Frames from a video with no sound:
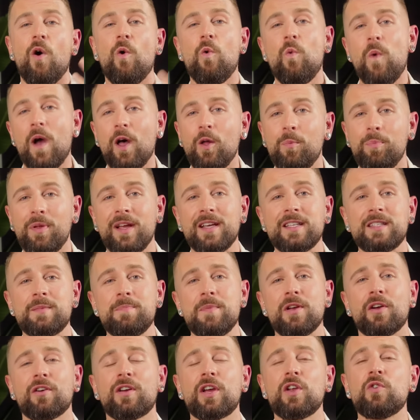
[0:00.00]
A well-placed
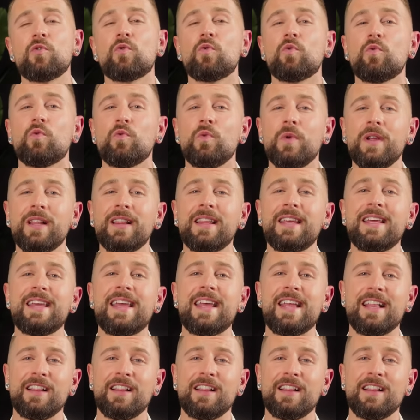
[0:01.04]
mirror can really